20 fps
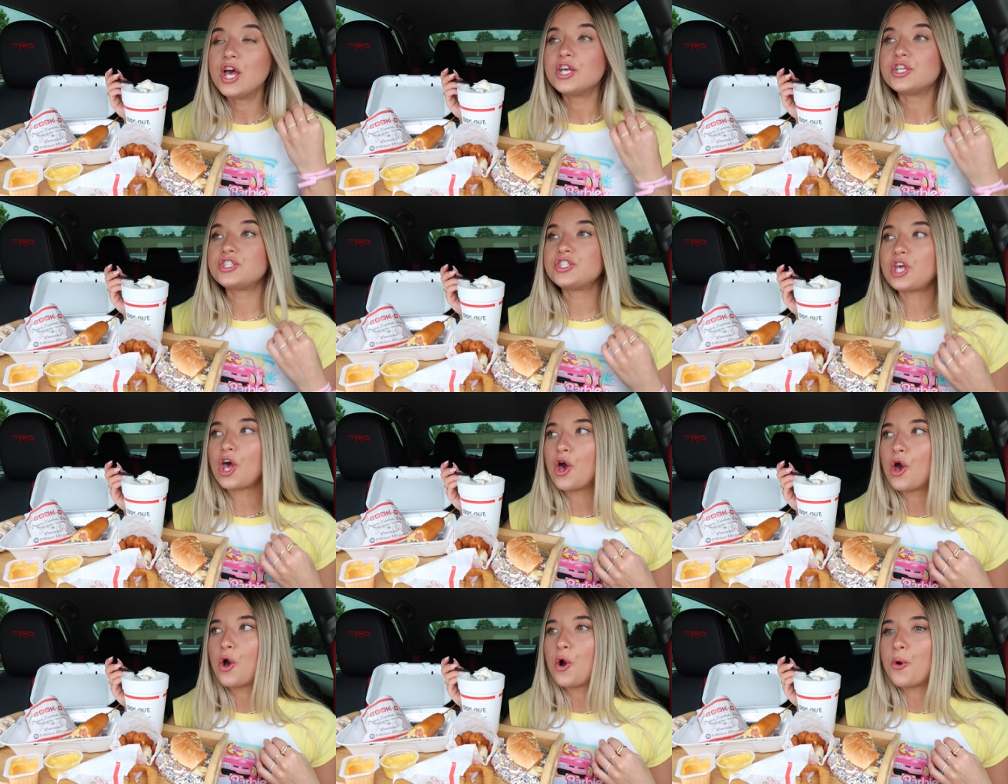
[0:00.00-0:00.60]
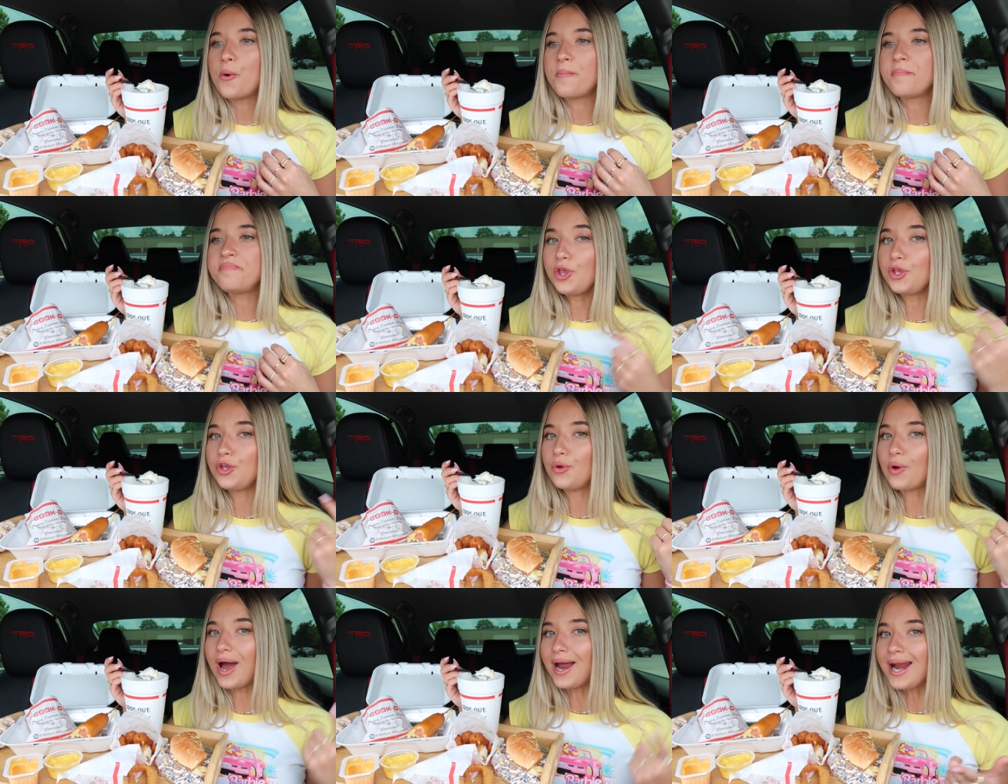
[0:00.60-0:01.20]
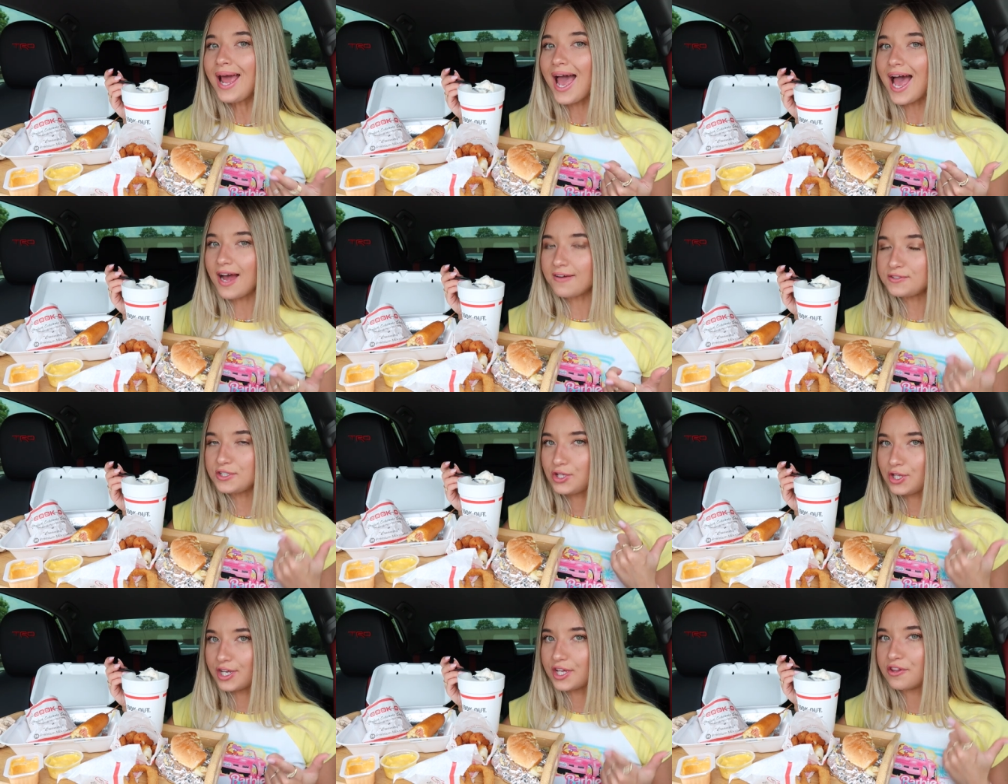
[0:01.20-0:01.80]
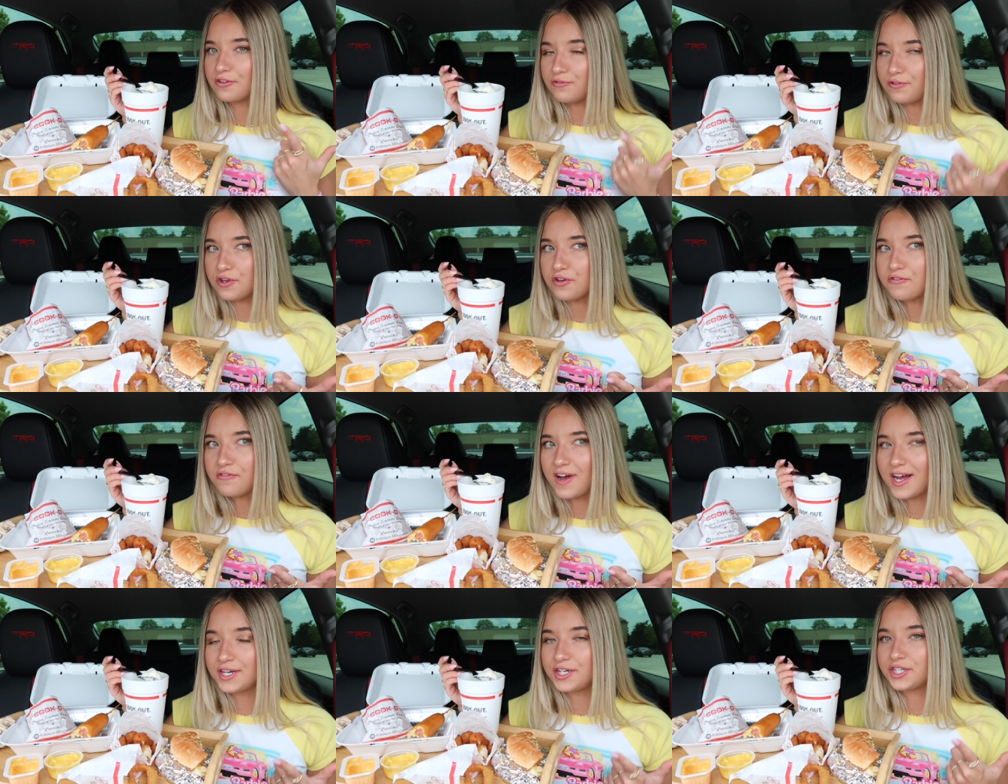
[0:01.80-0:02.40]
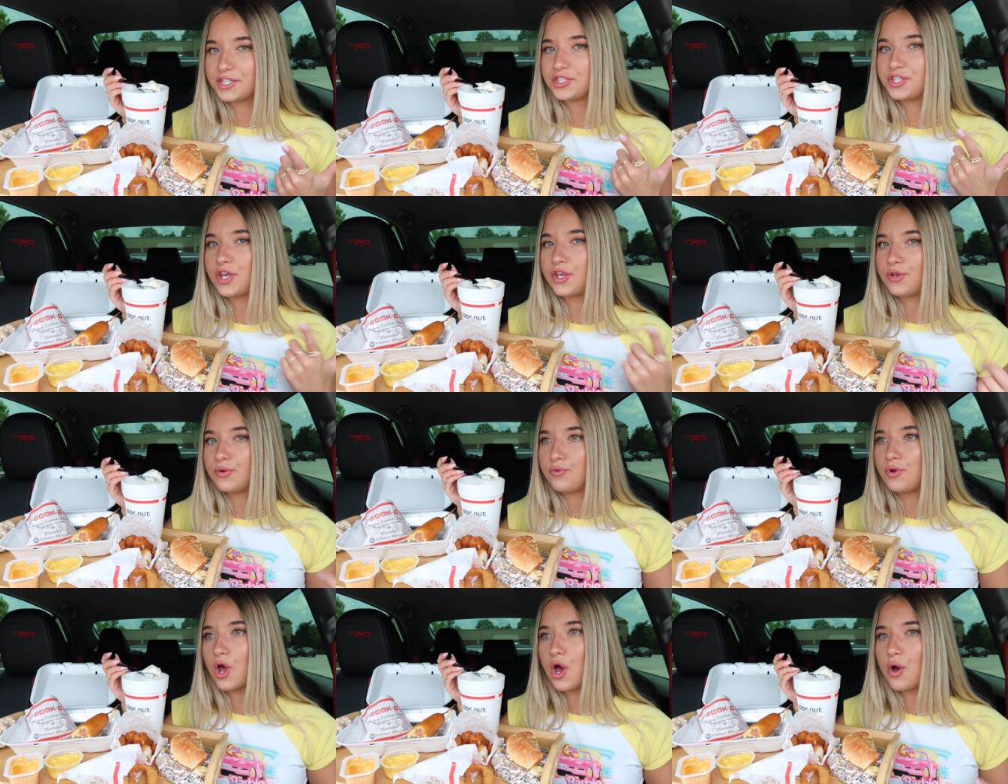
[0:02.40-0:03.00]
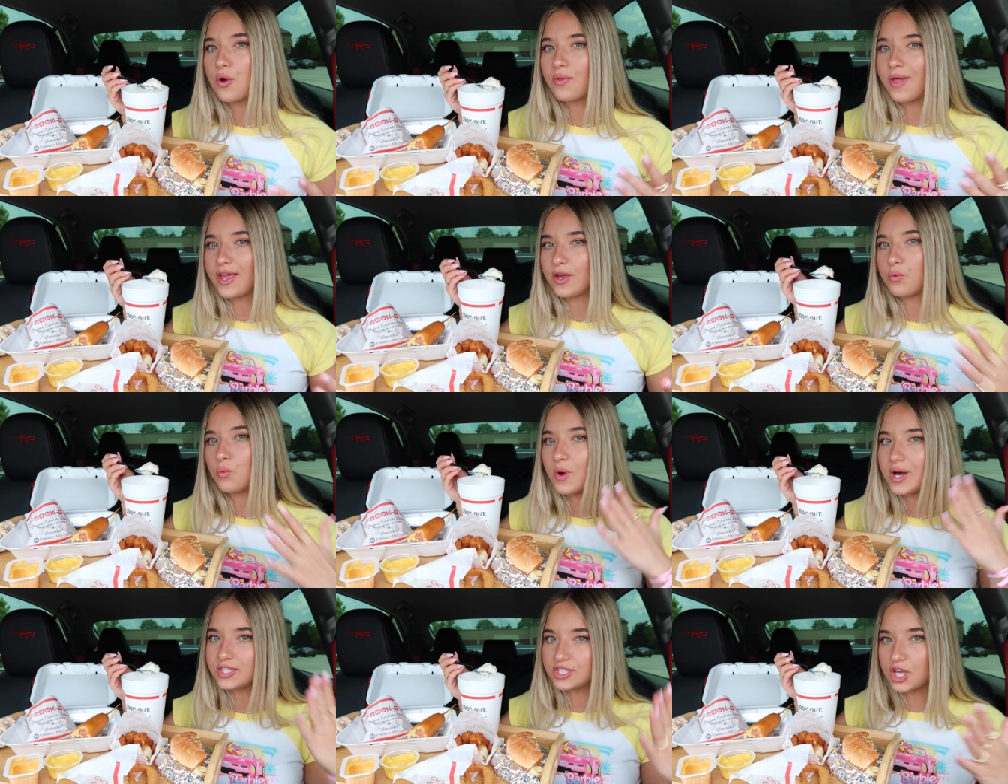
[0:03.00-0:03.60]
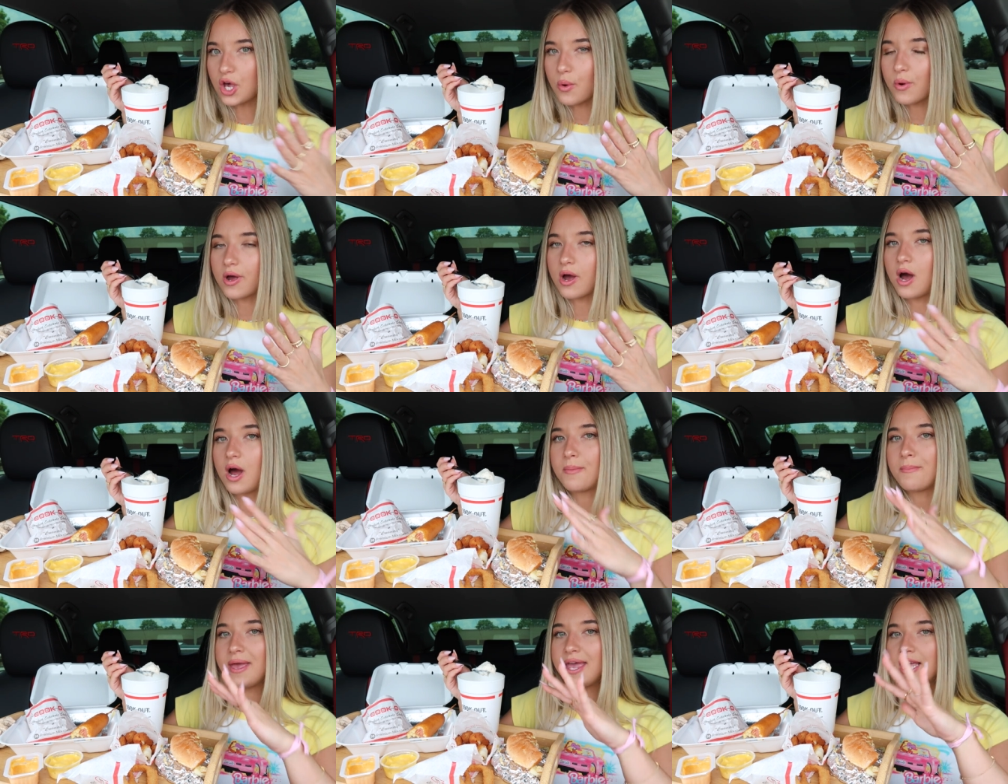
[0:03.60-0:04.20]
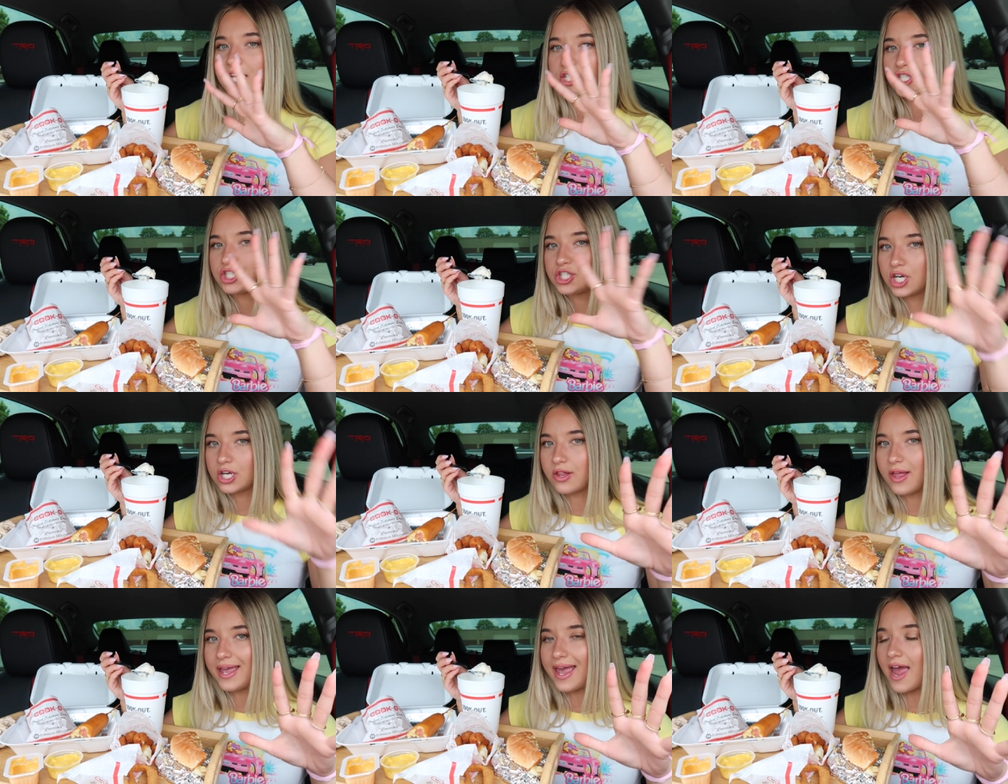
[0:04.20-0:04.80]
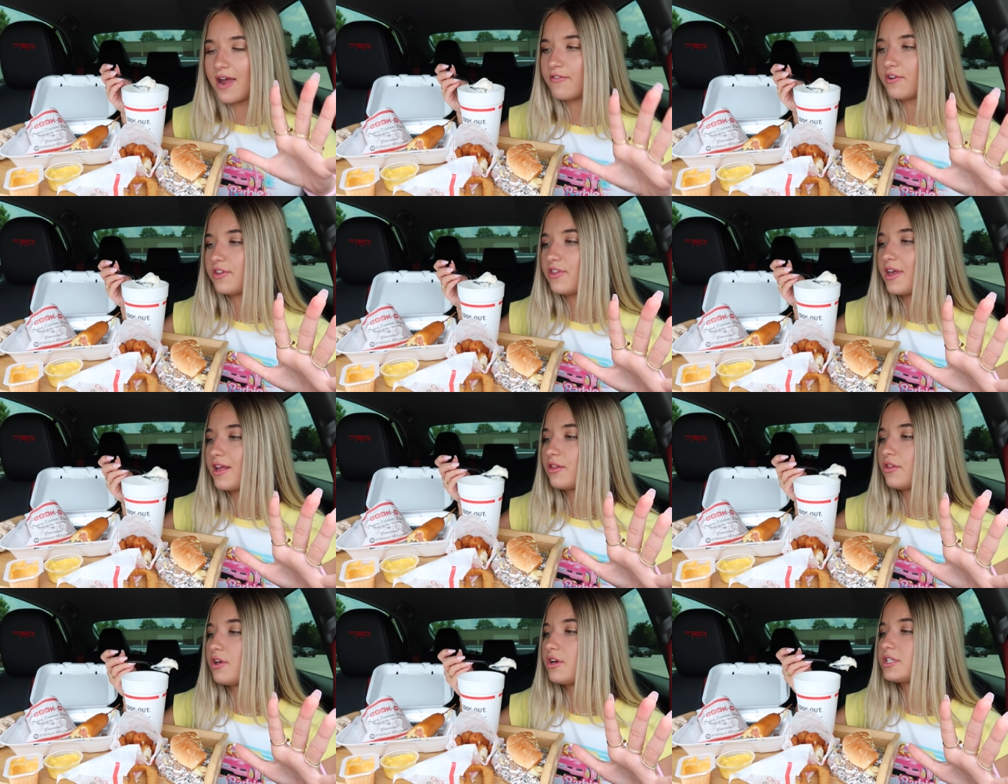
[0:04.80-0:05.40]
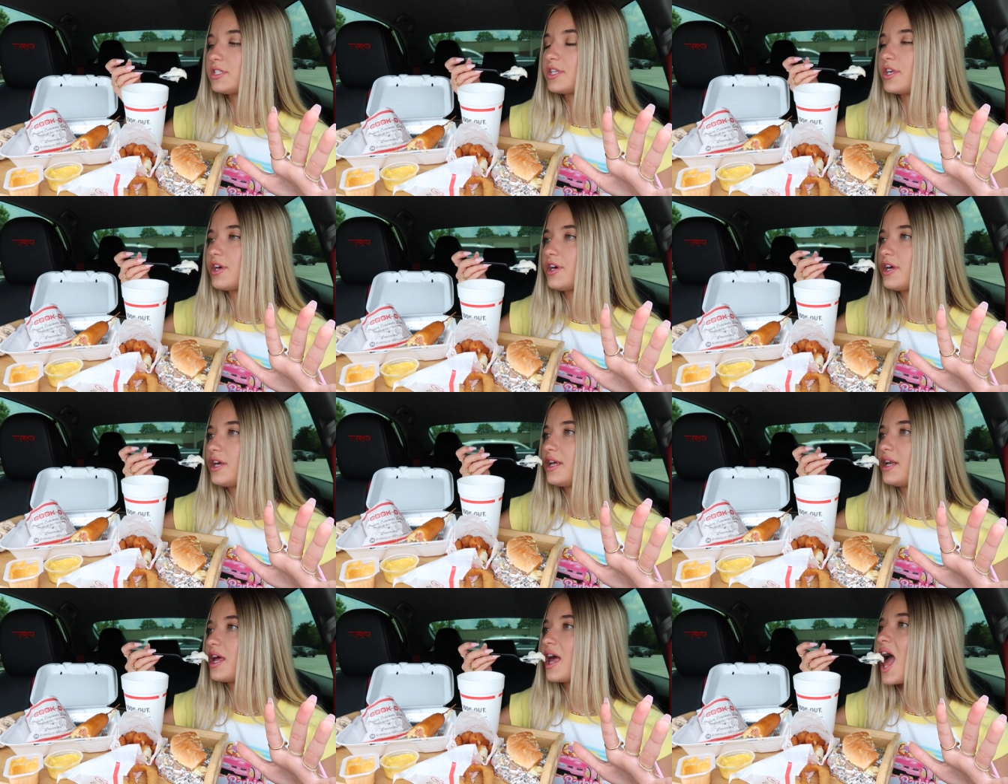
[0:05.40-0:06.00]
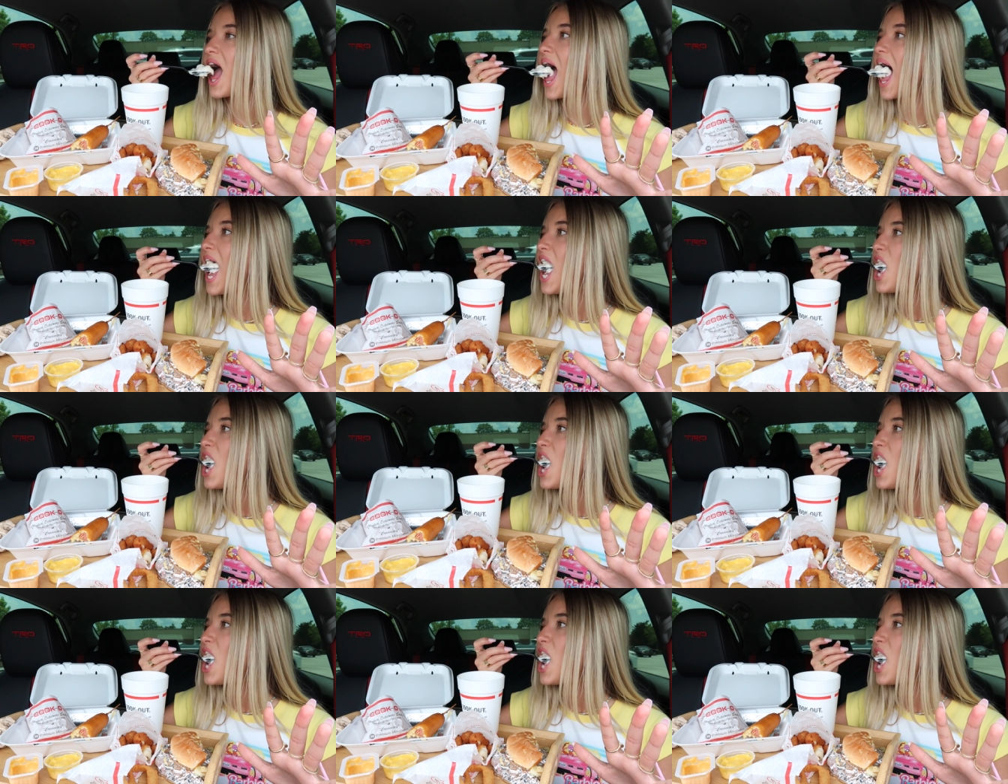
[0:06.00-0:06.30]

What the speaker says: So you kind of have to look at the viewfinder so you know like what's going on, making sure like everything looks good.